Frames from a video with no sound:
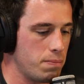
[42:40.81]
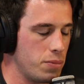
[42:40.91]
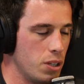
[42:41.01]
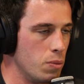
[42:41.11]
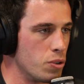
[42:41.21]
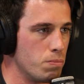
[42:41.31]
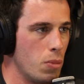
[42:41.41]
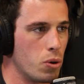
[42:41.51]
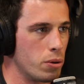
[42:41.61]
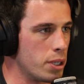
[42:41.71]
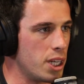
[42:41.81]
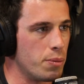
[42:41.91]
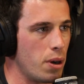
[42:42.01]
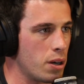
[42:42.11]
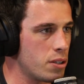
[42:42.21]
you know, it was motor,
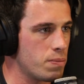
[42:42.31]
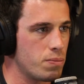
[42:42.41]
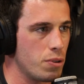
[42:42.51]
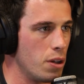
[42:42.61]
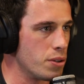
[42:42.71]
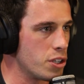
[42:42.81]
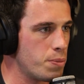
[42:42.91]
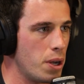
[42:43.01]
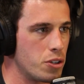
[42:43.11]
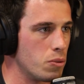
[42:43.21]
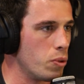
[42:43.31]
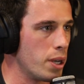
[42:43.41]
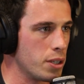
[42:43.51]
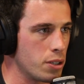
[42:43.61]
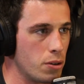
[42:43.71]
gearbox, all the suspension, wings,